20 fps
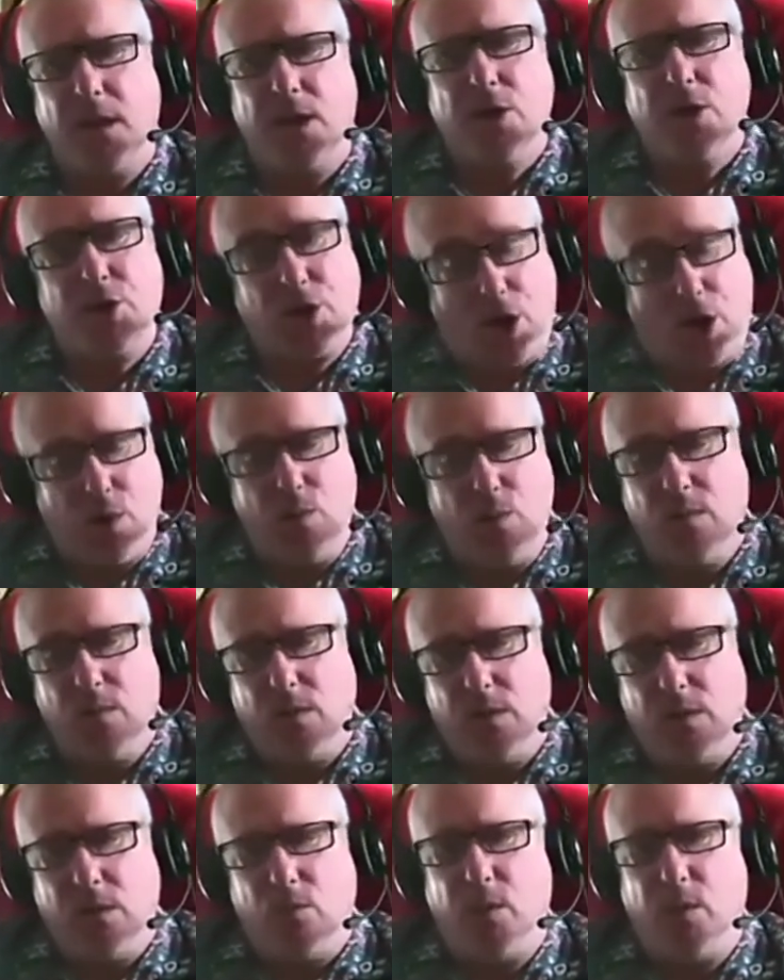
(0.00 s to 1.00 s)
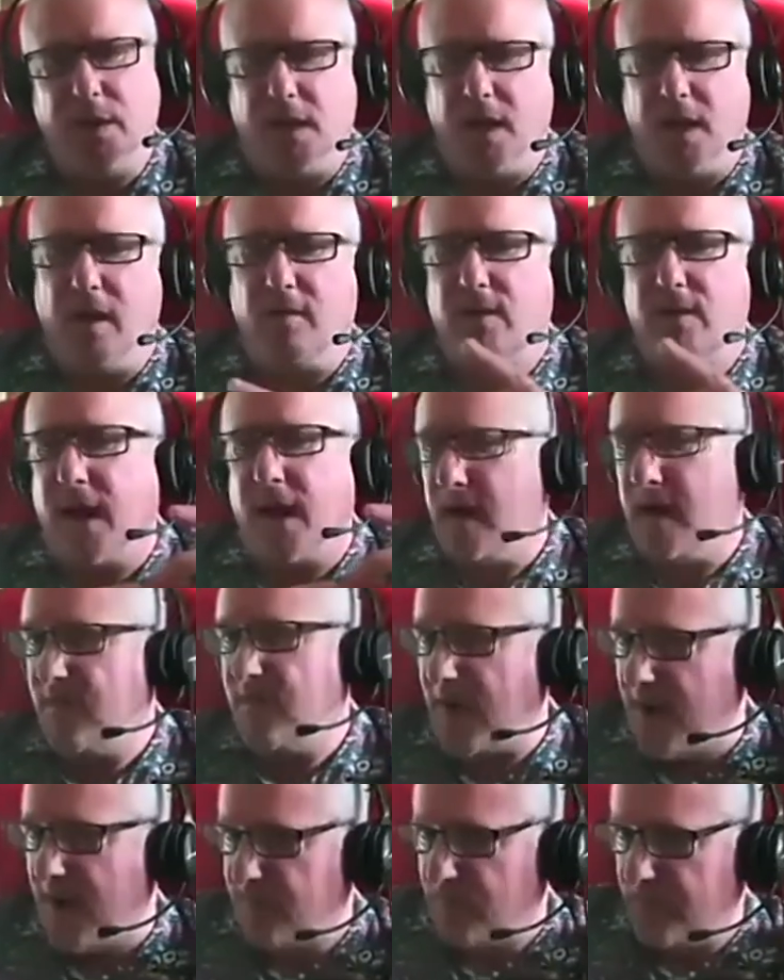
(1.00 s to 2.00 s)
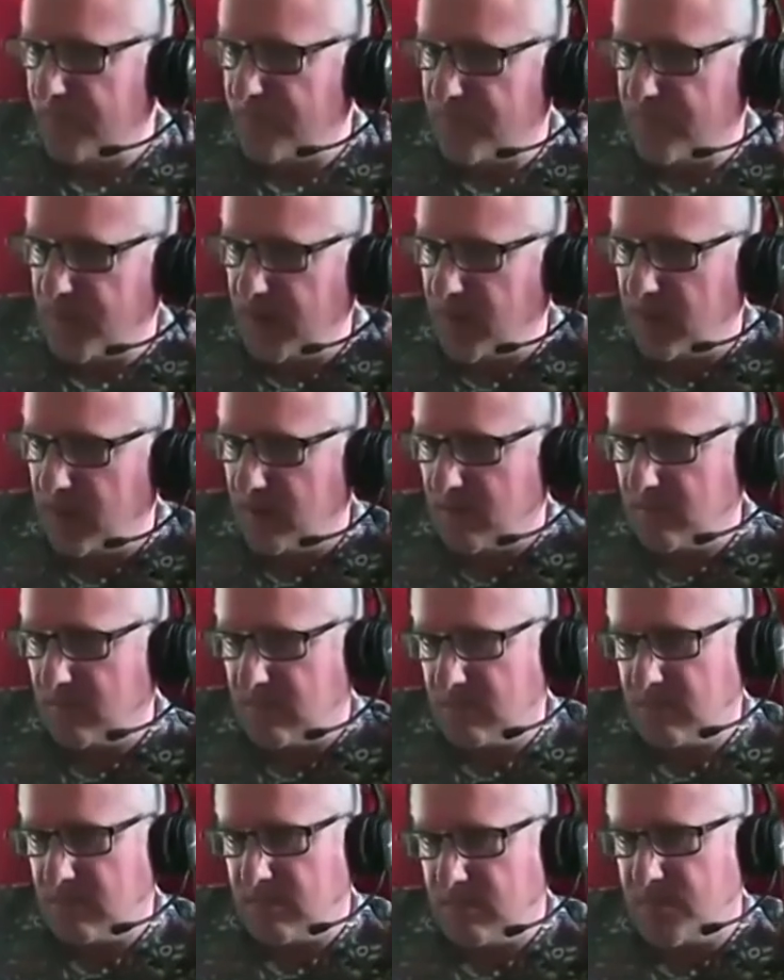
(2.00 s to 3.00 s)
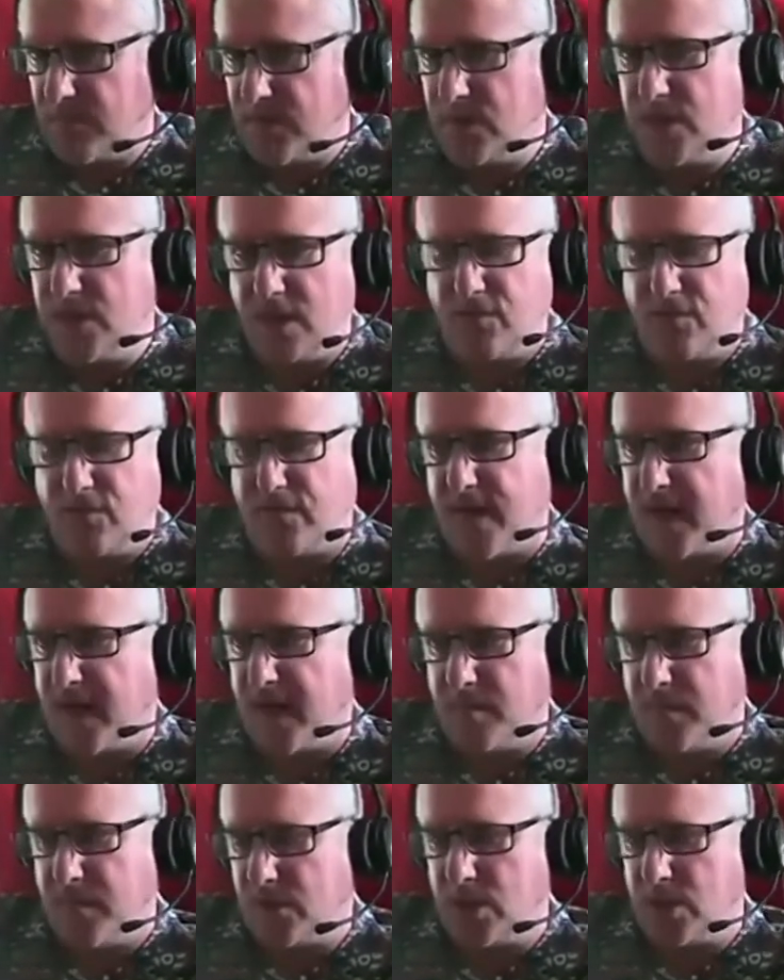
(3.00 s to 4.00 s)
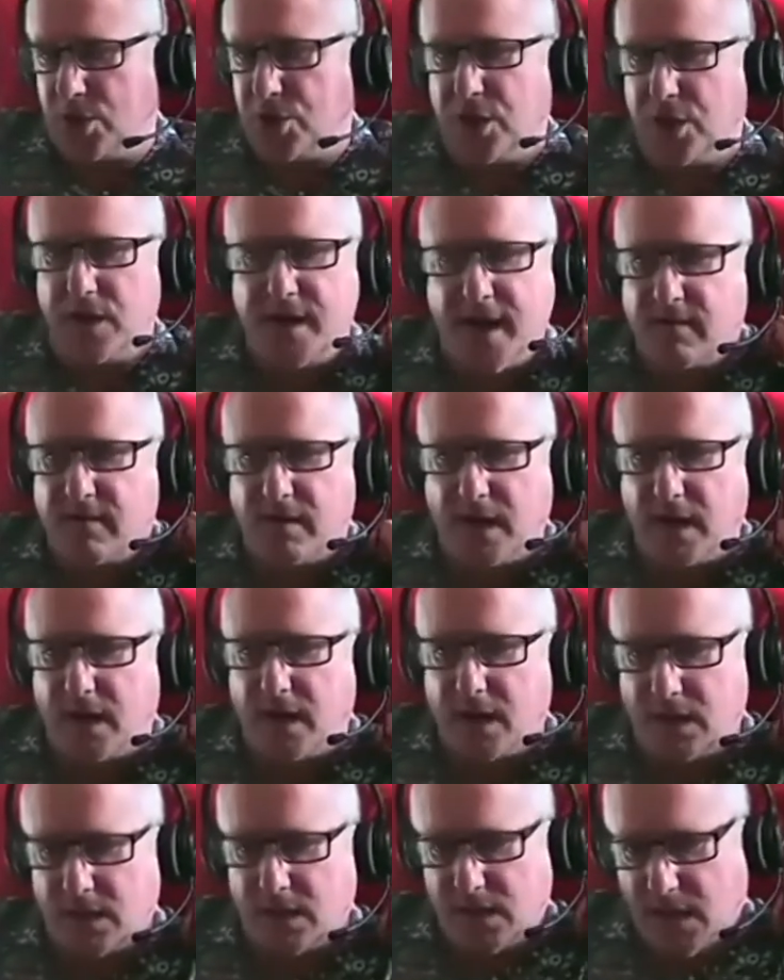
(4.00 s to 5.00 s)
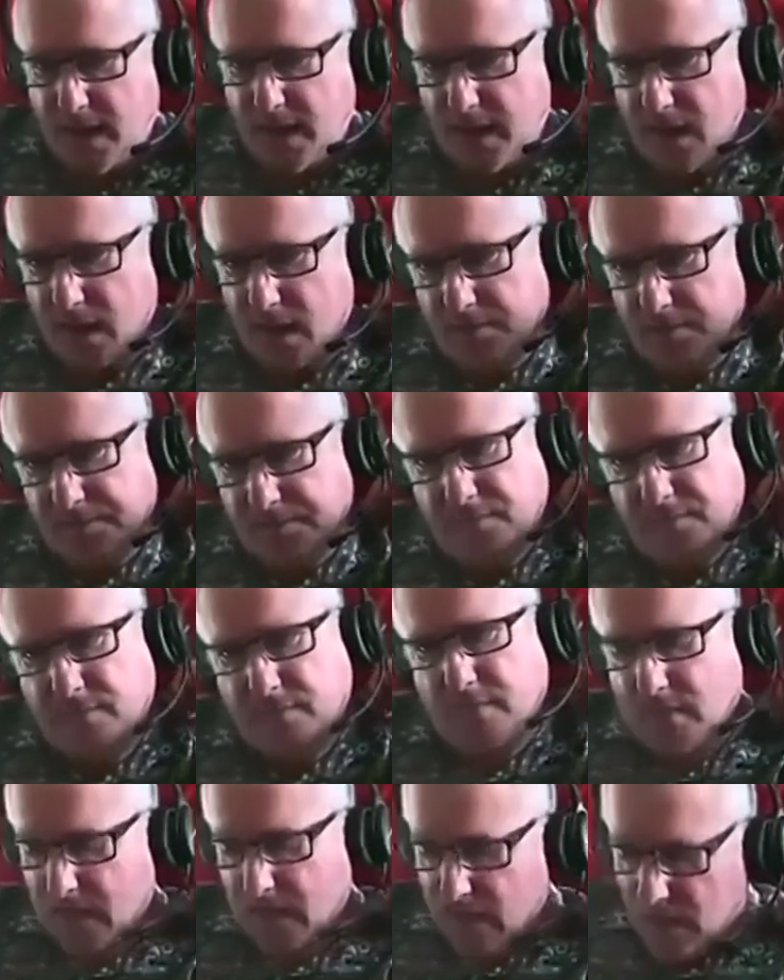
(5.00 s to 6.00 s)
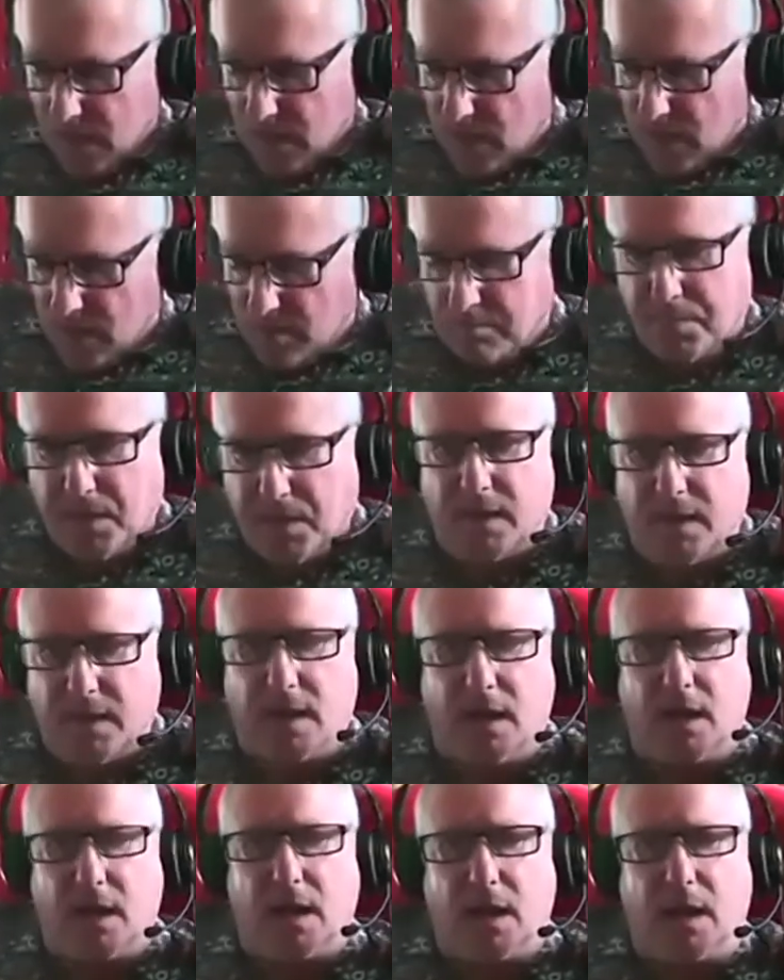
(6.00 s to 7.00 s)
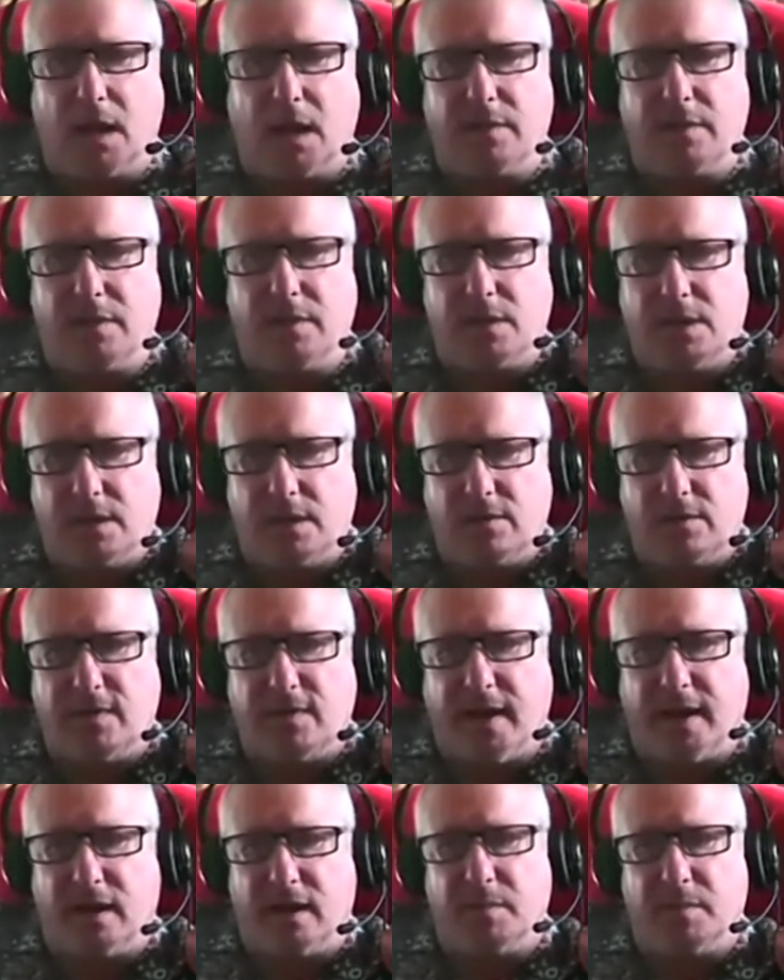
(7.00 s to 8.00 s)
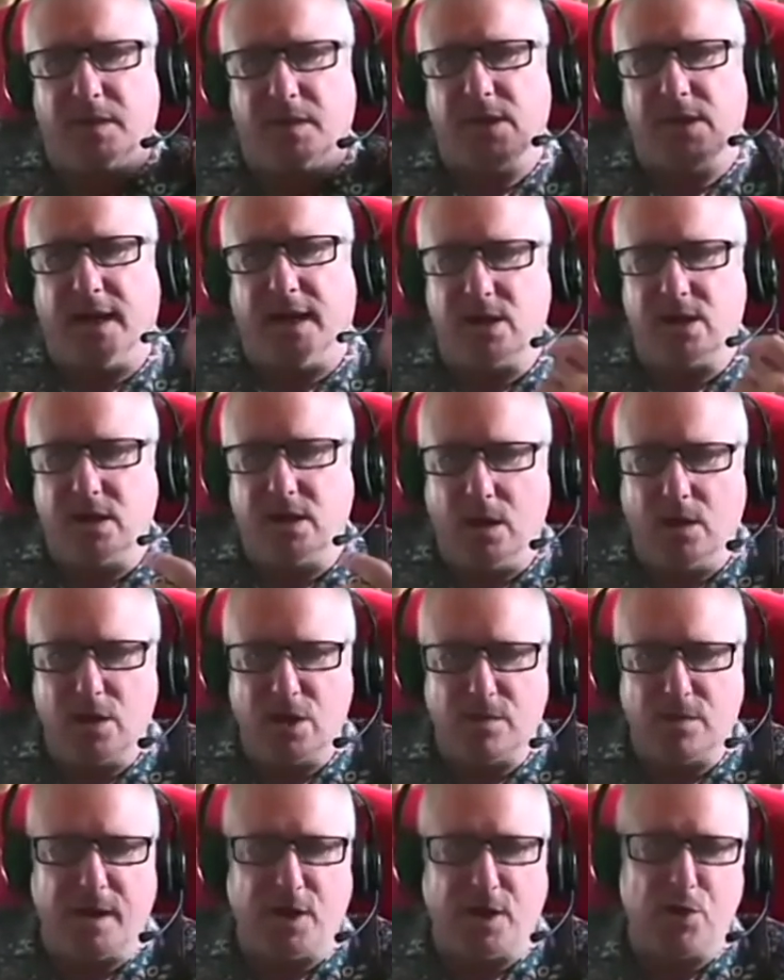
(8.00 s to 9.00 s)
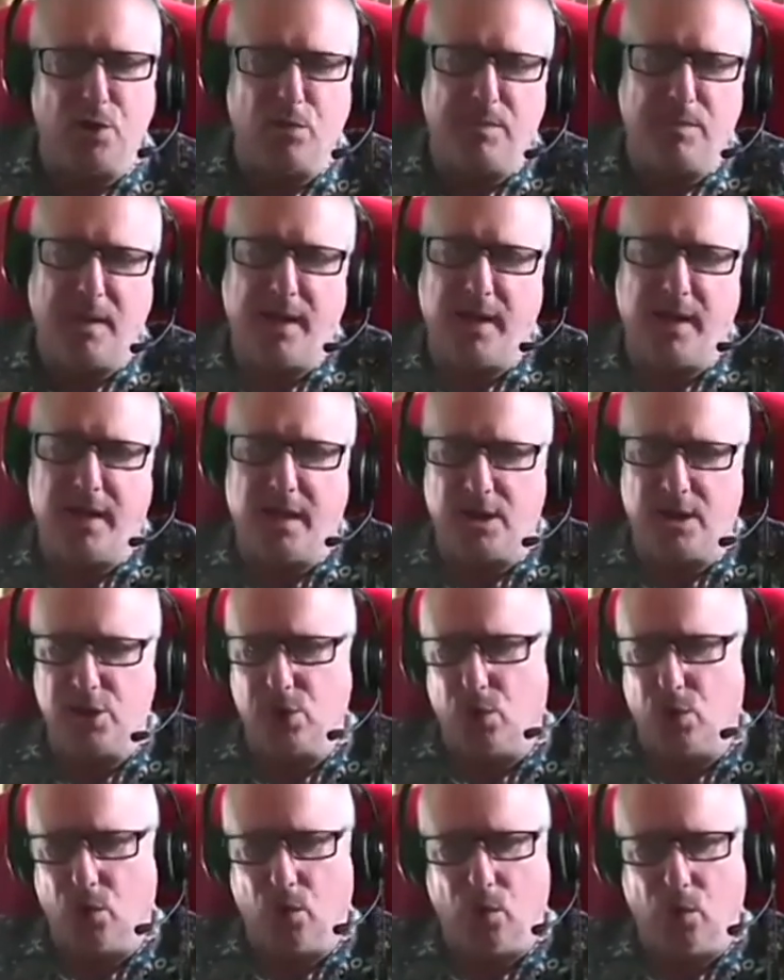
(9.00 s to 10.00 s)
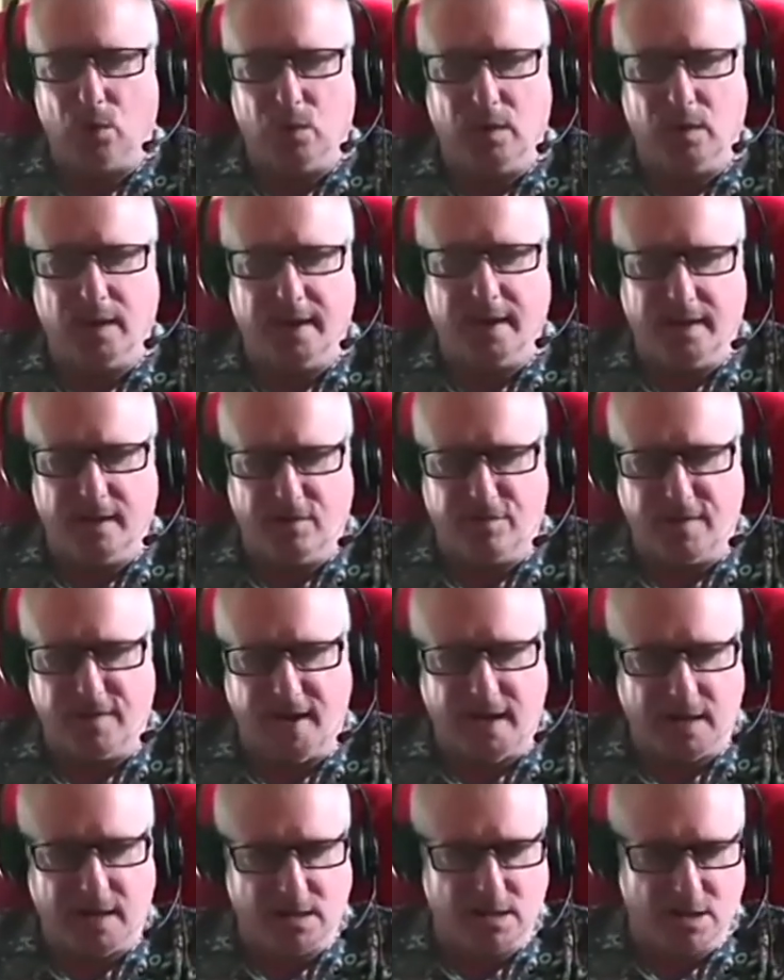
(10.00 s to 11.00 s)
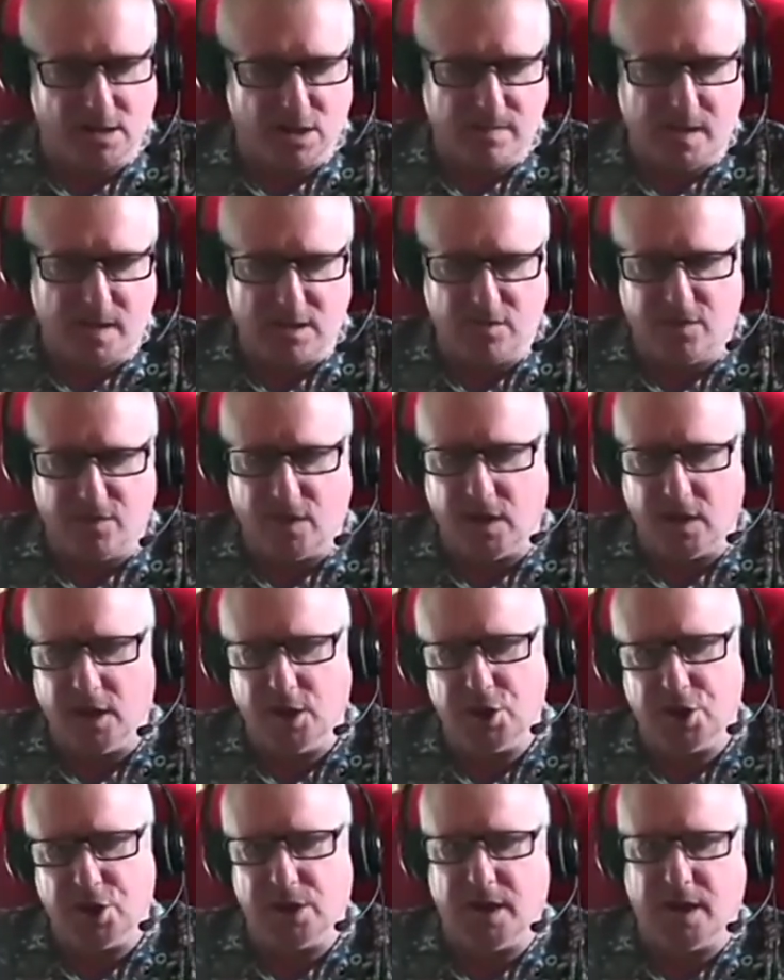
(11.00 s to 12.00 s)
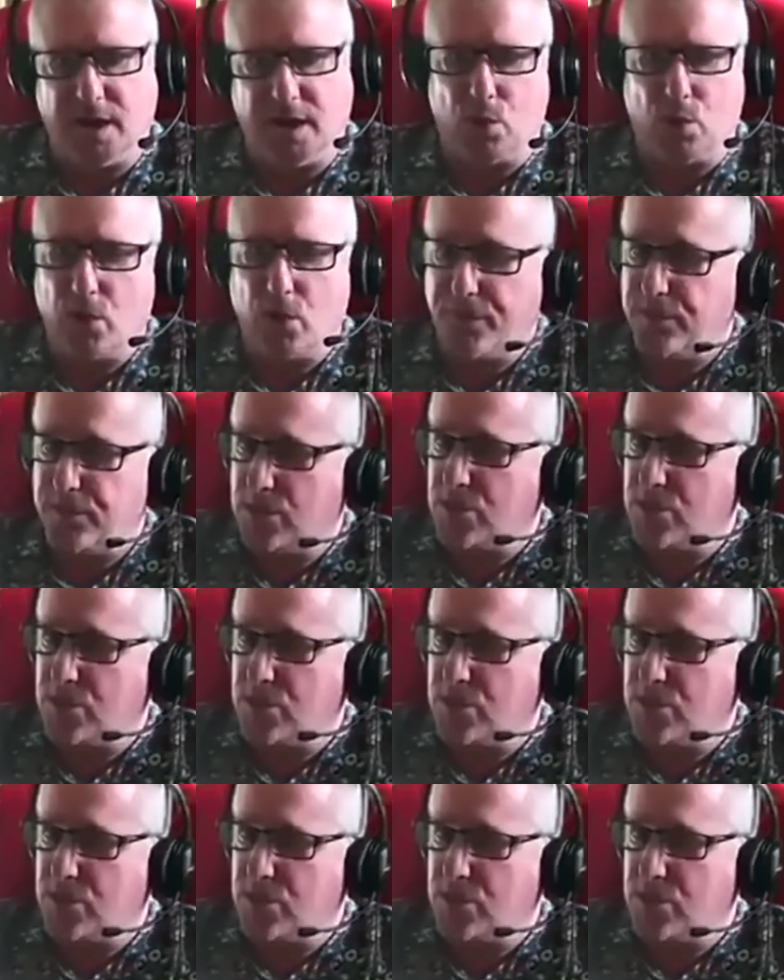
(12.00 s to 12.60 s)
So we gave everything the div element, a generic container. But the div element has no special meaning at all. And in fact, the specification says authors are